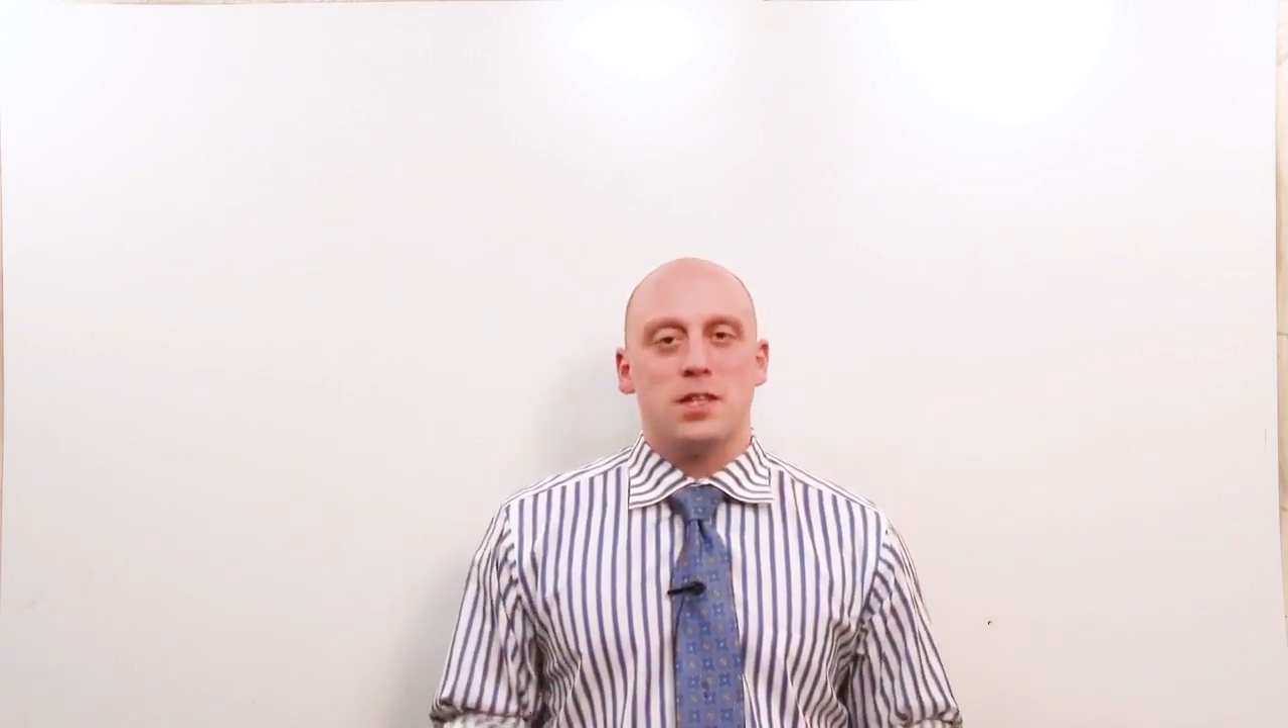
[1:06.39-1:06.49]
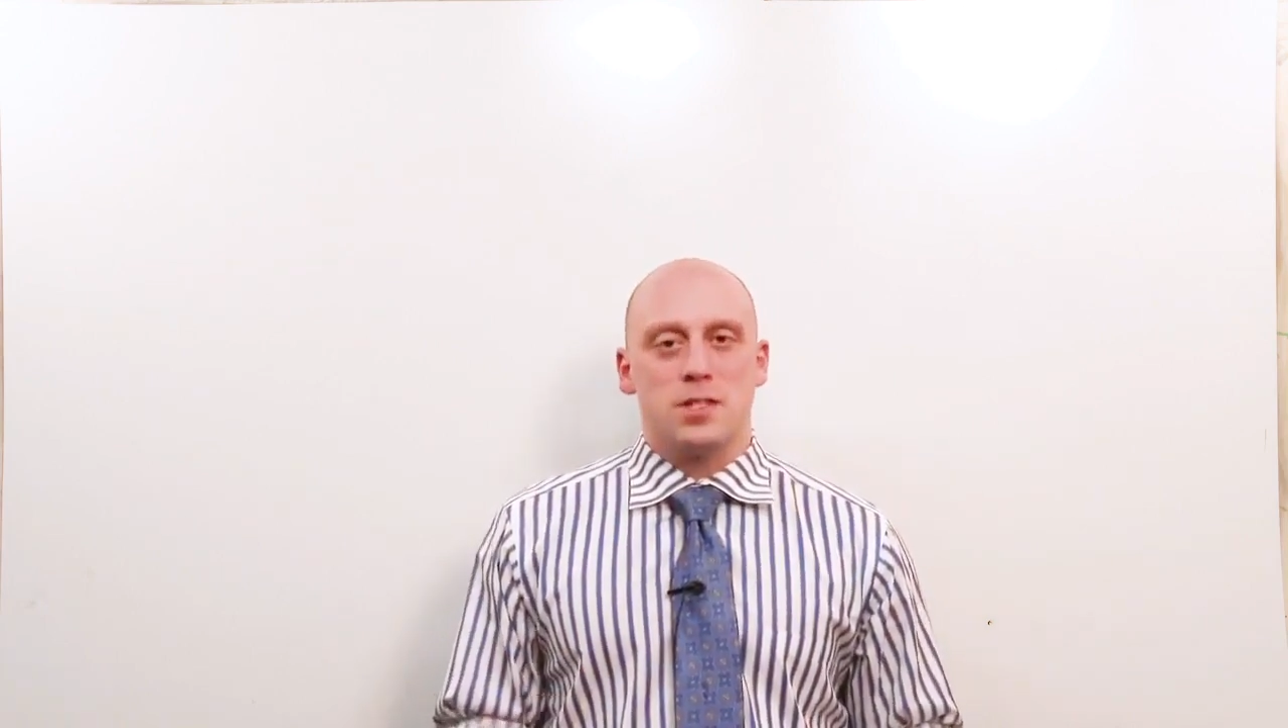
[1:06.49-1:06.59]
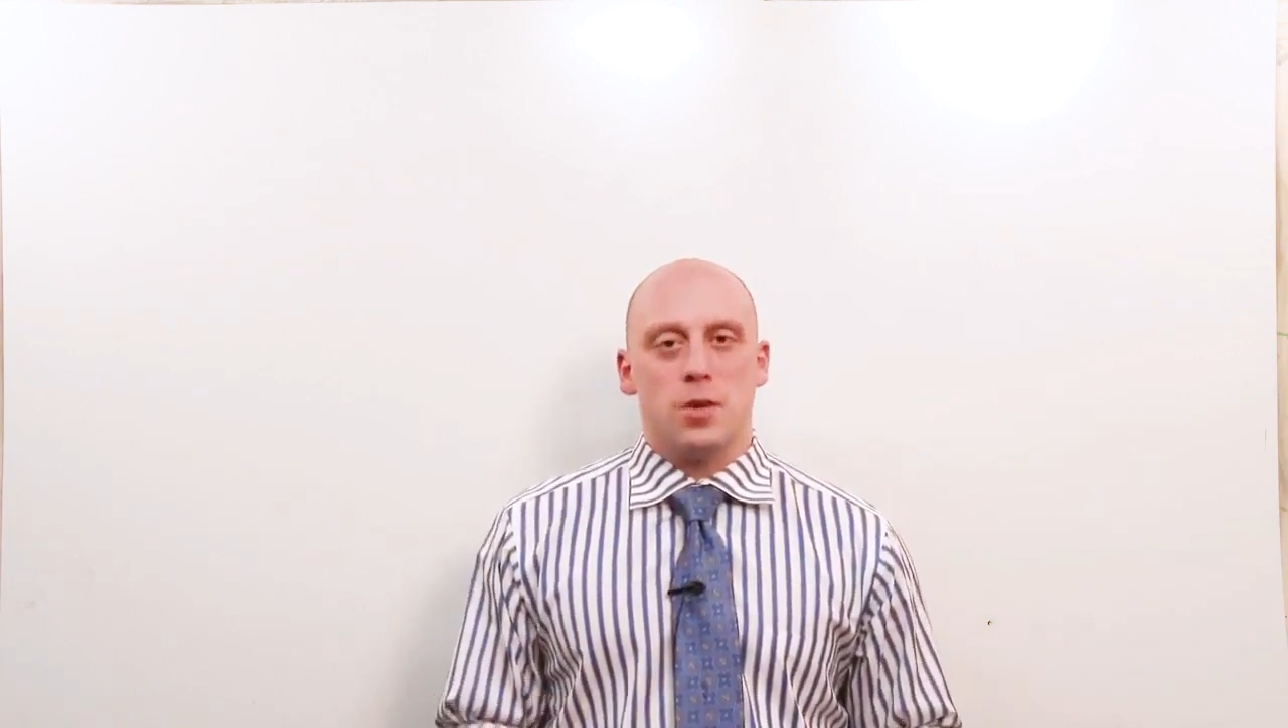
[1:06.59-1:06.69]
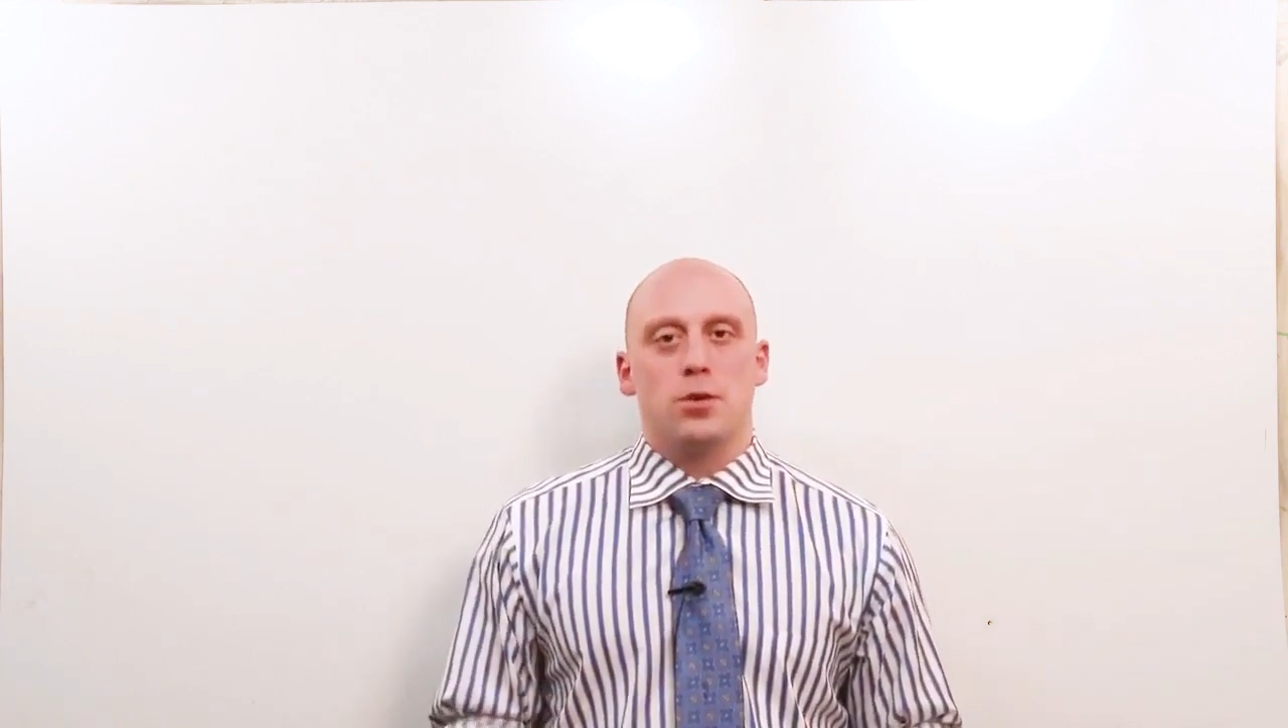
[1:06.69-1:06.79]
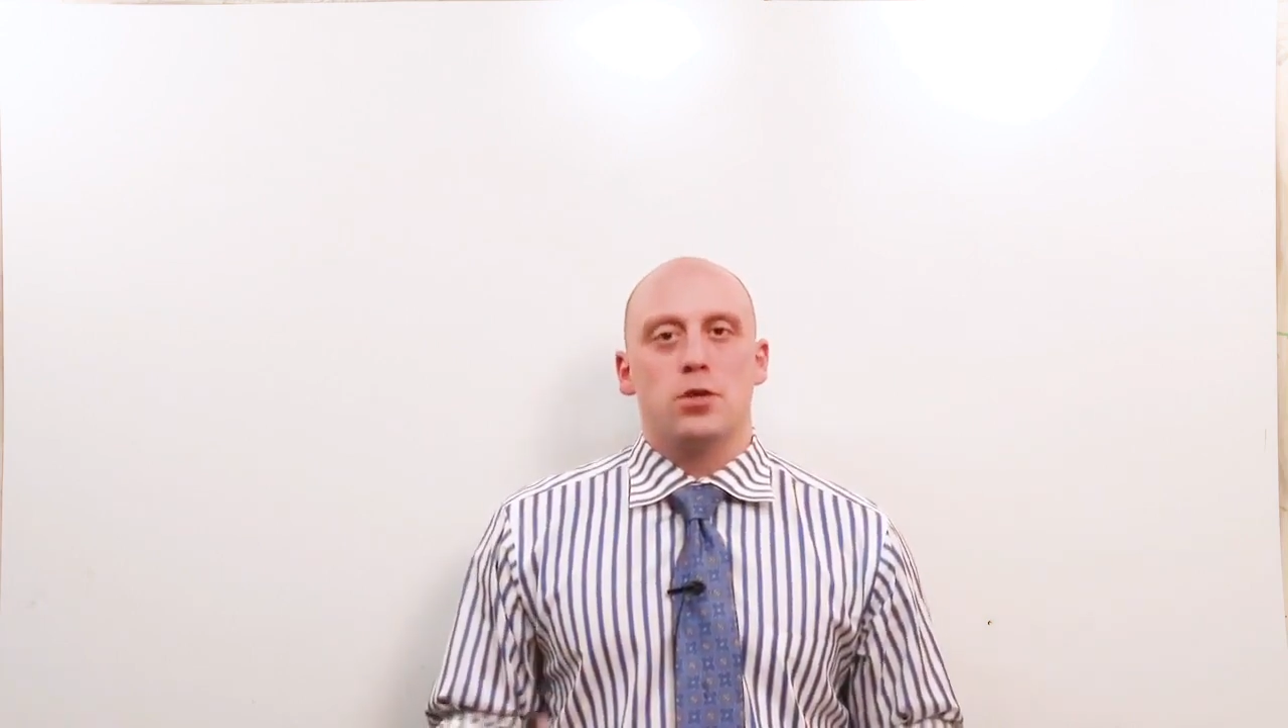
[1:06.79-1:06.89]

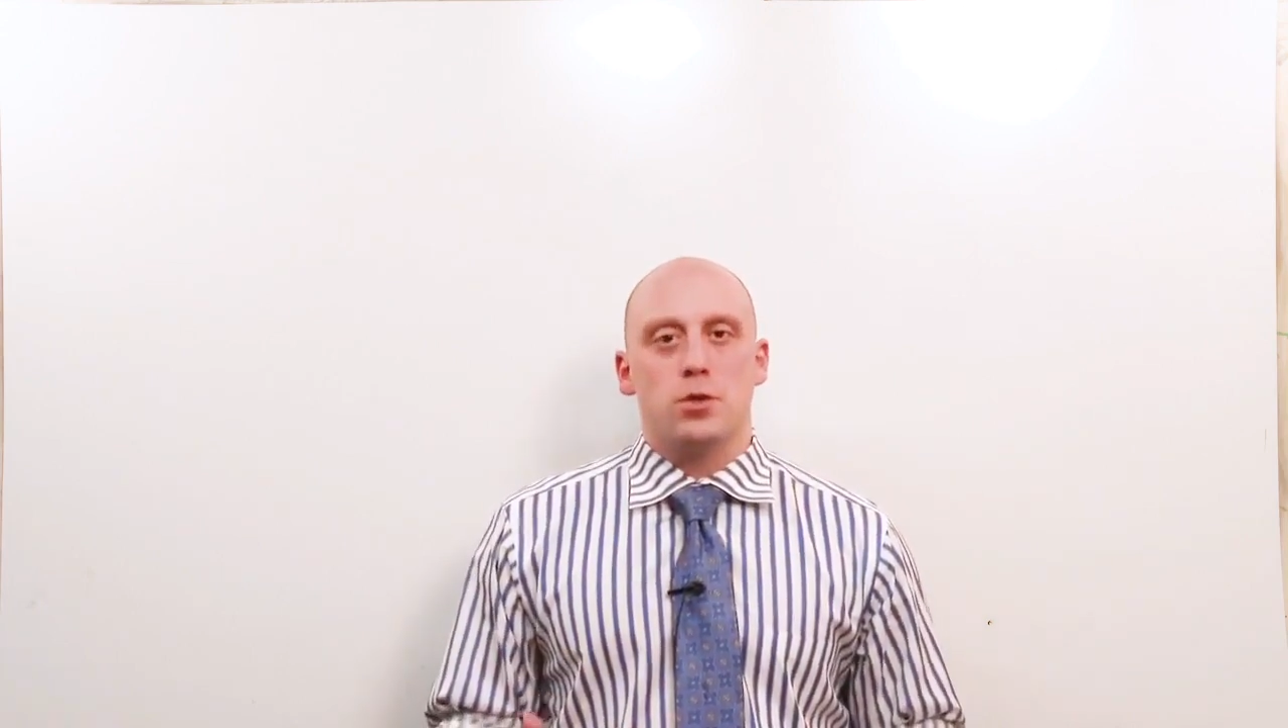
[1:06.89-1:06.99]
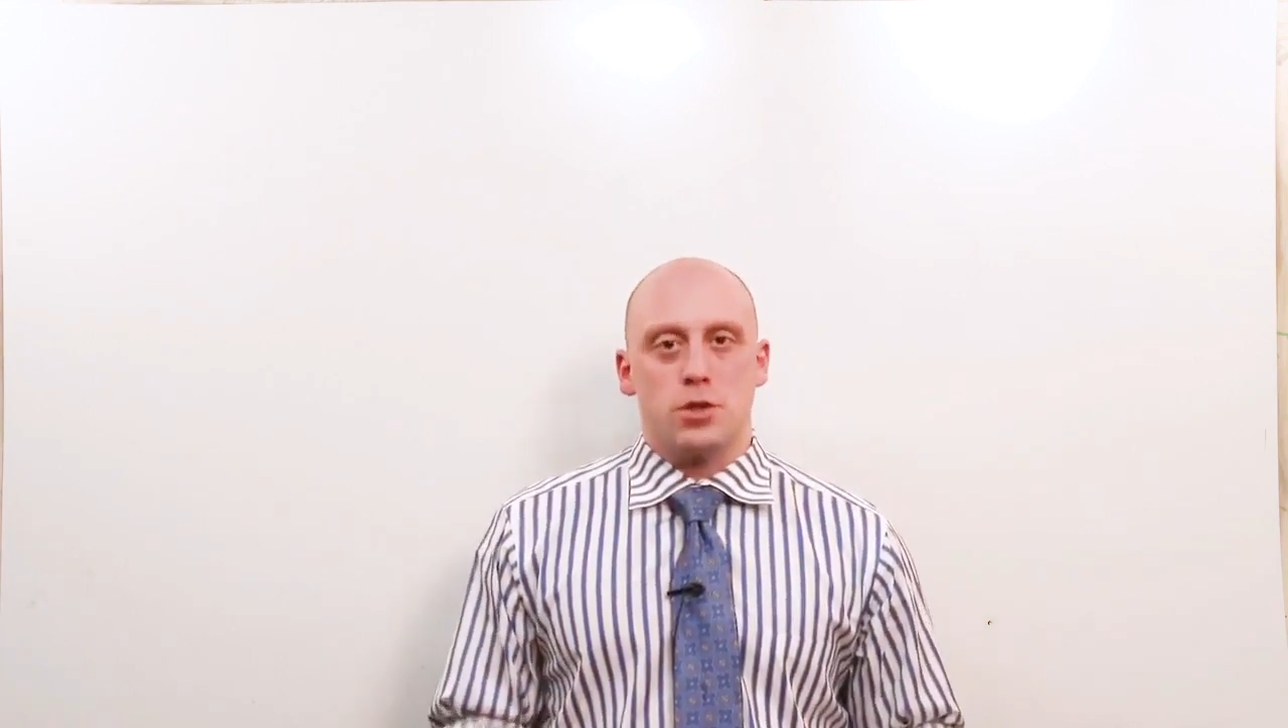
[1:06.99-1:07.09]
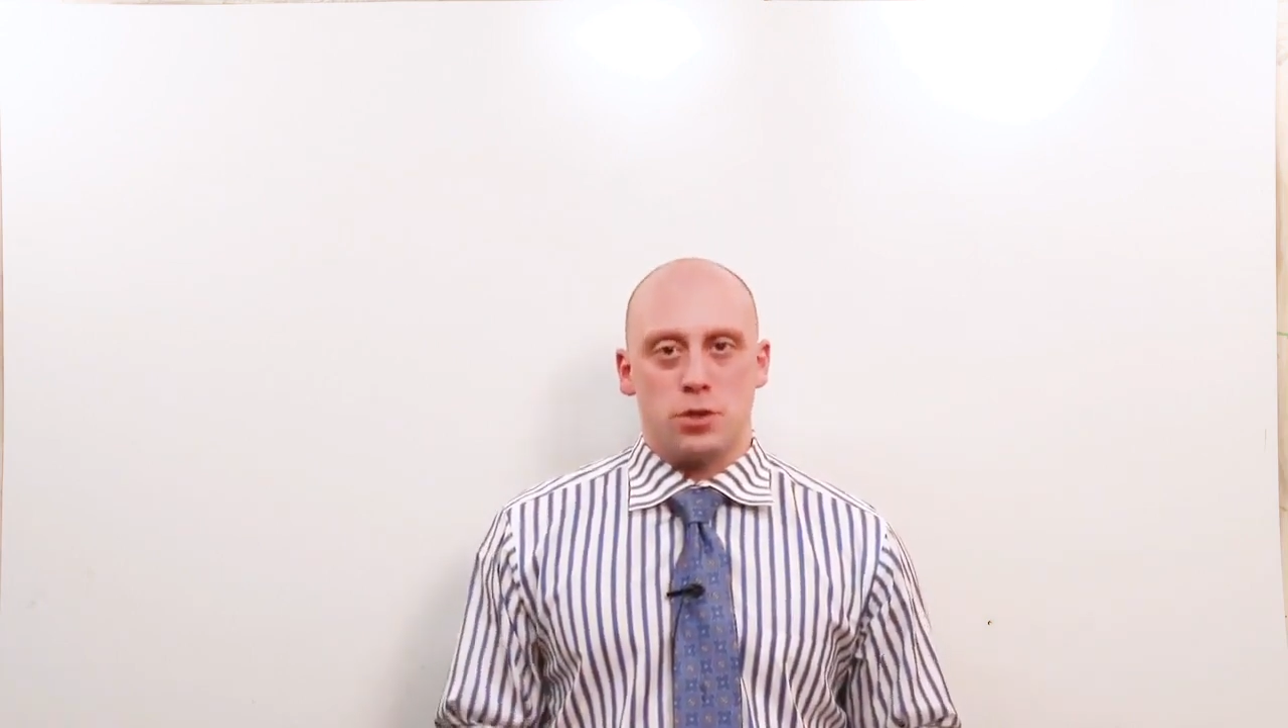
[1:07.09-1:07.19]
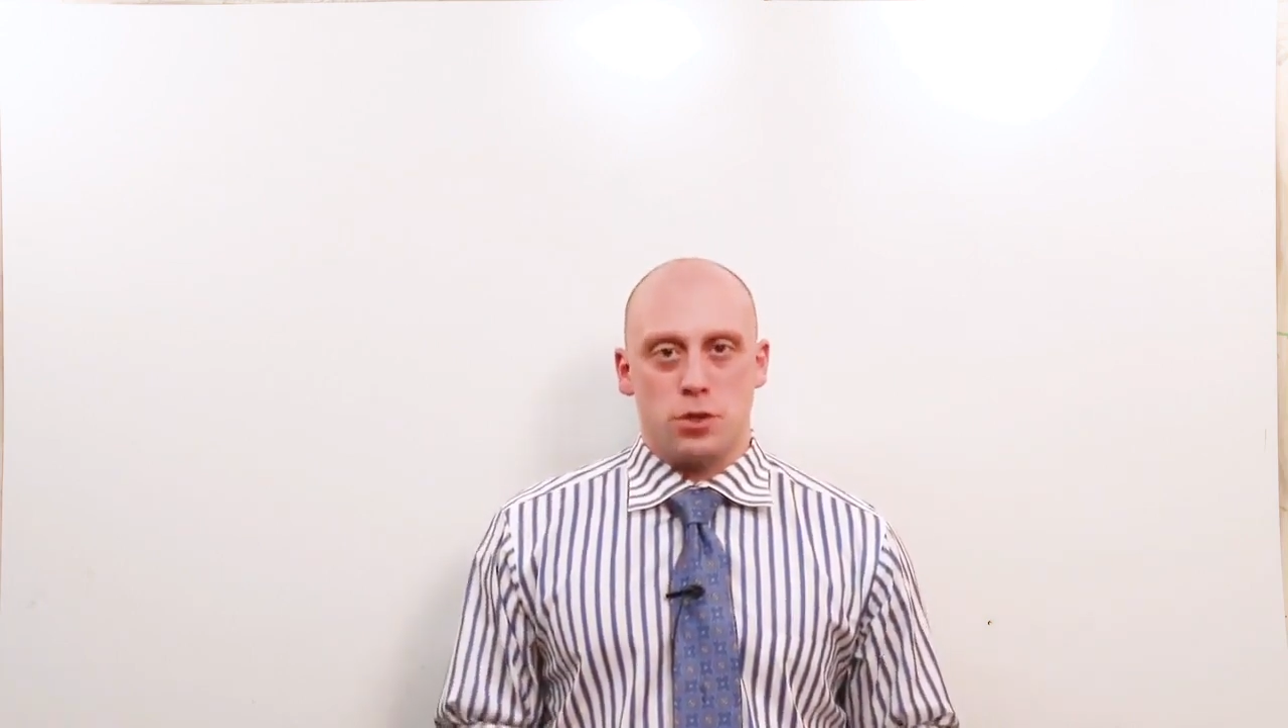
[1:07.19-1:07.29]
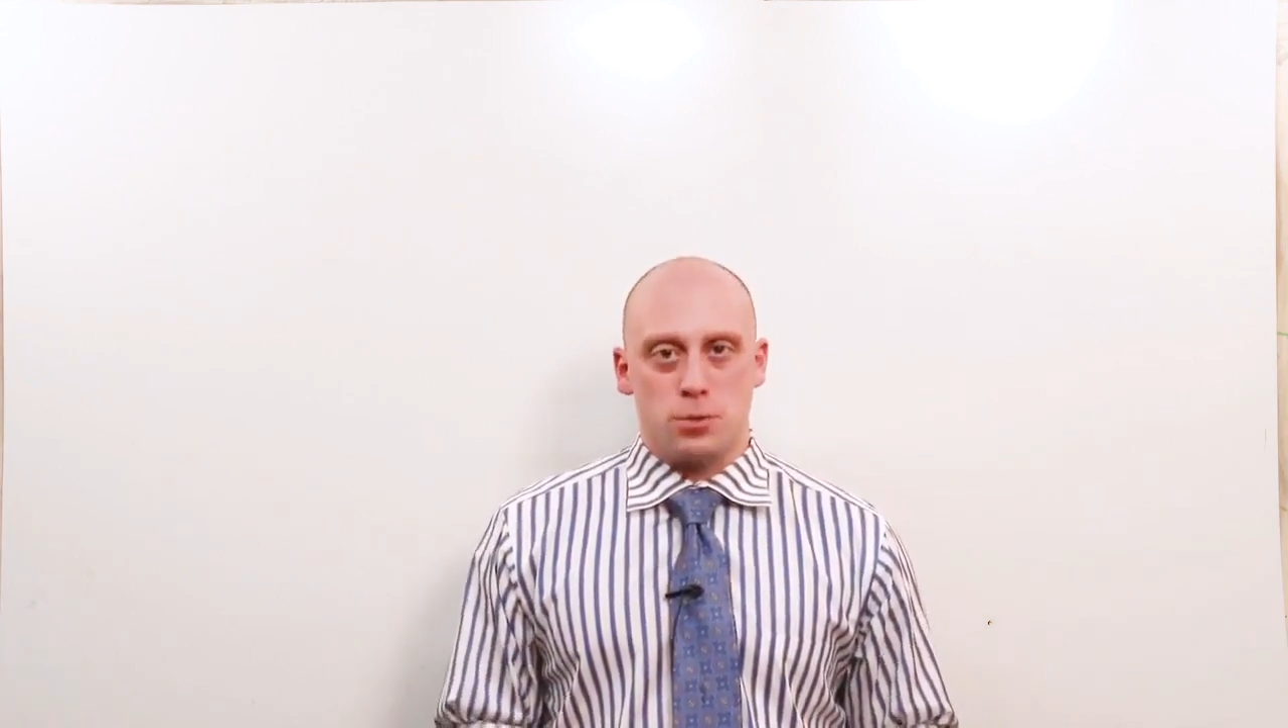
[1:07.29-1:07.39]
someone who
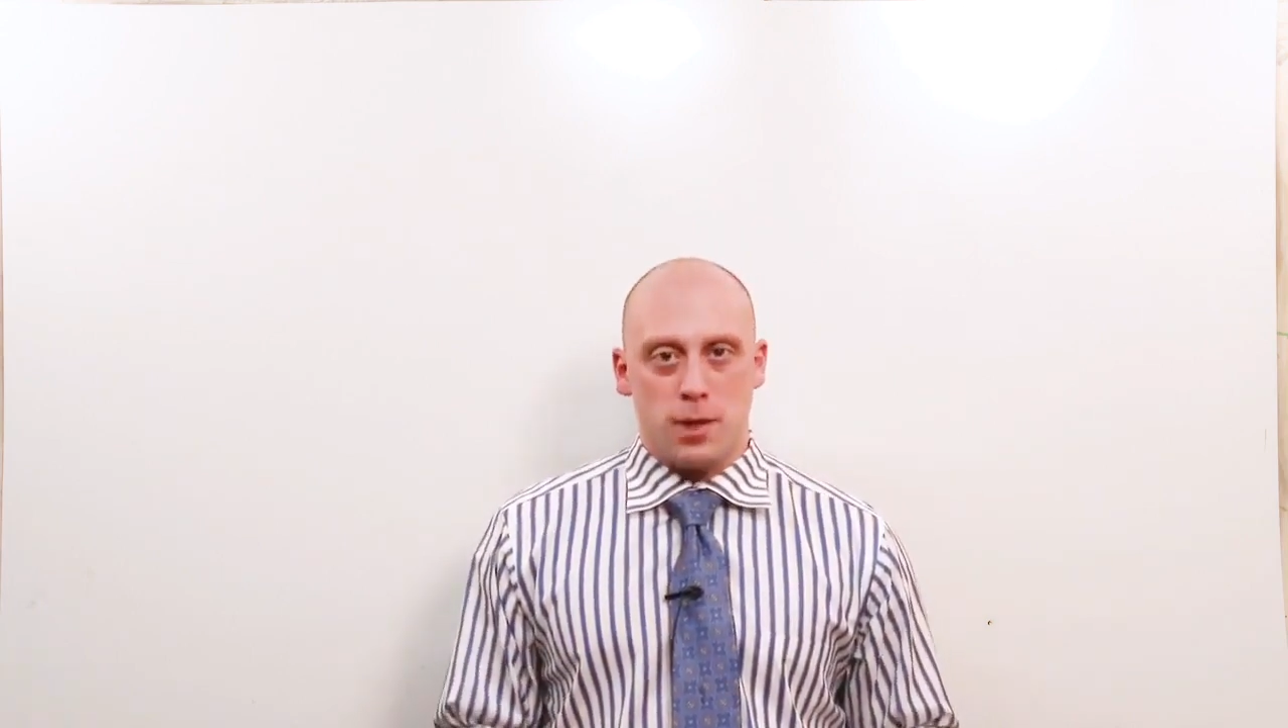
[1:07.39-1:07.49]
is SIRS